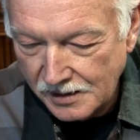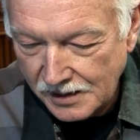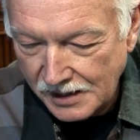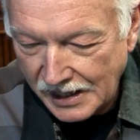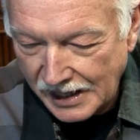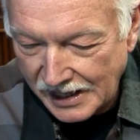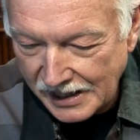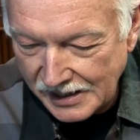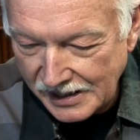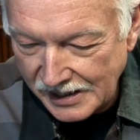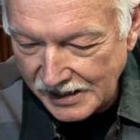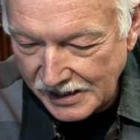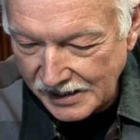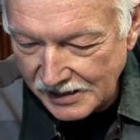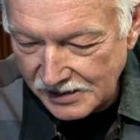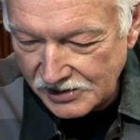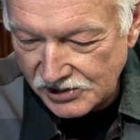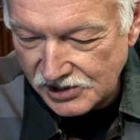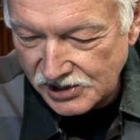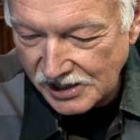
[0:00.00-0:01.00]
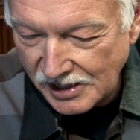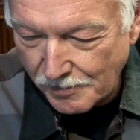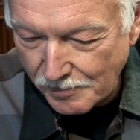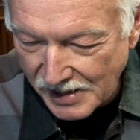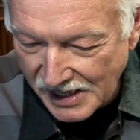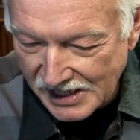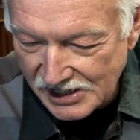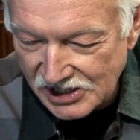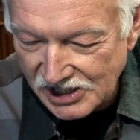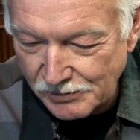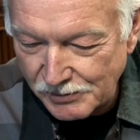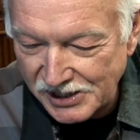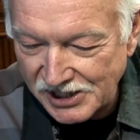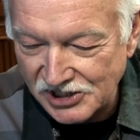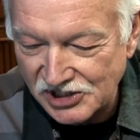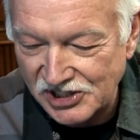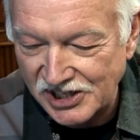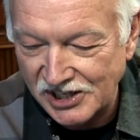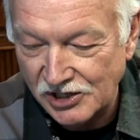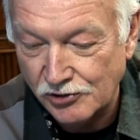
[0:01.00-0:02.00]
It is amazing. We can
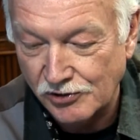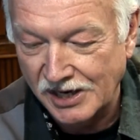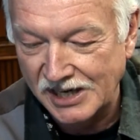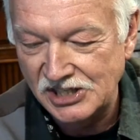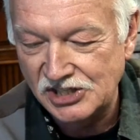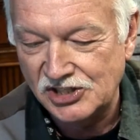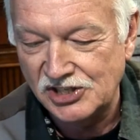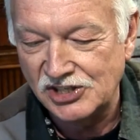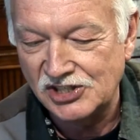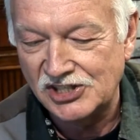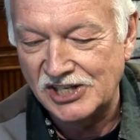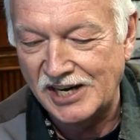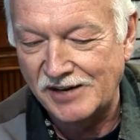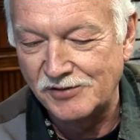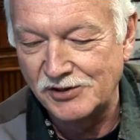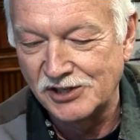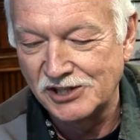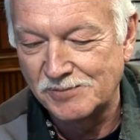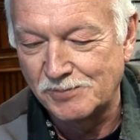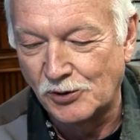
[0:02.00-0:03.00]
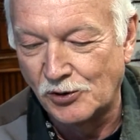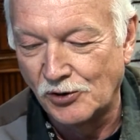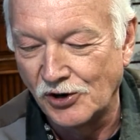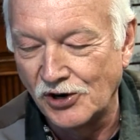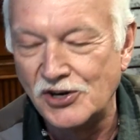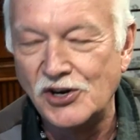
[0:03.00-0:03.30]
sing, Christ the Savior is born.